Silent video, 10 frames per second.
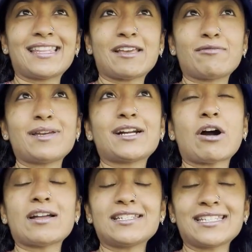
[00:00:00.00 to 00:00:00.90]
if we
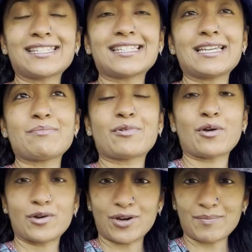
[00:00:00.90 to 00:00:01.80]
consciously
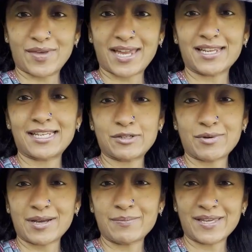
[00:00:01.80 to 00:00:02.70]
program that into
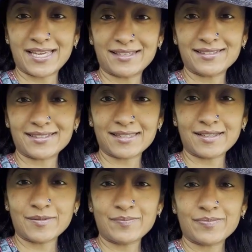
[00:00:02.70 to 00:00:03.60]
our beings,
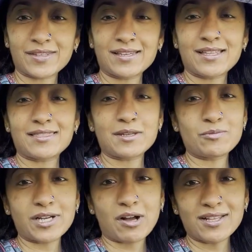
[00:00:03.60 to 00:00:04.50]
then
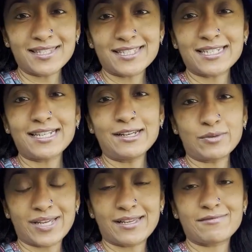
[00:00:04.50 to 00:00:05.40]
we're constantly
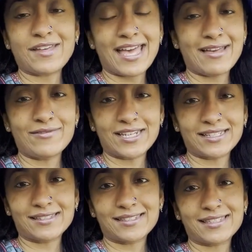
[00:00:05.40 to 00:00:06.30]
looking for
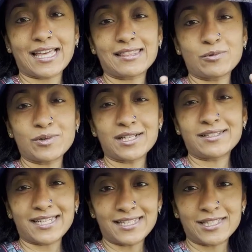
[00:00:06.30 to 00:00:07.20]
evidence that the
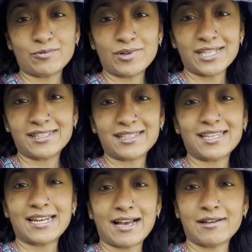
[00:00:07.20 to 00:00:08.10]
world is rigged
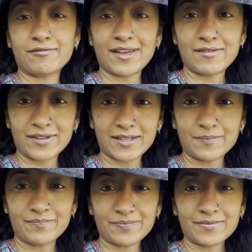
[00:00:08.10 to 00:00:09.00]
in our favor.
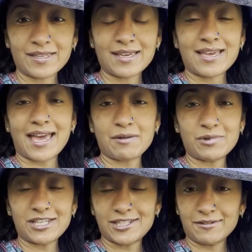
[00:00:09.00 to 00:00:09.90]
And
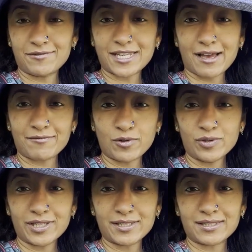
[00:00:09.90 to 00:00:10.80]
we shift our
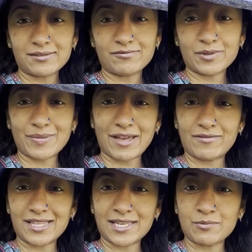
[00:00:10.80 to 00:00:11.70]
focus from
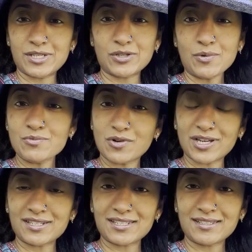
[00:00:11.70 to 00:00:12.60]
everything we don't
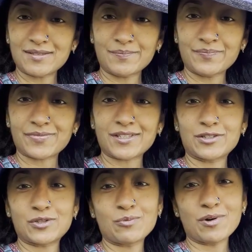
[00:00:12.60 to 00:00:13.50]
want
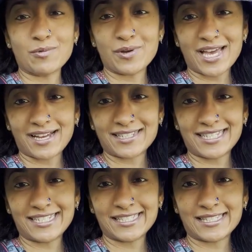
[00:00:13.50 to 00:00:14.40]
to what we
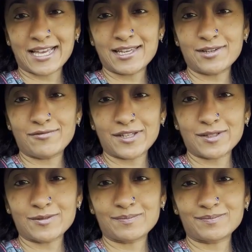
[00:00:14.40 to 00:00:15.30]
actually desire to feel.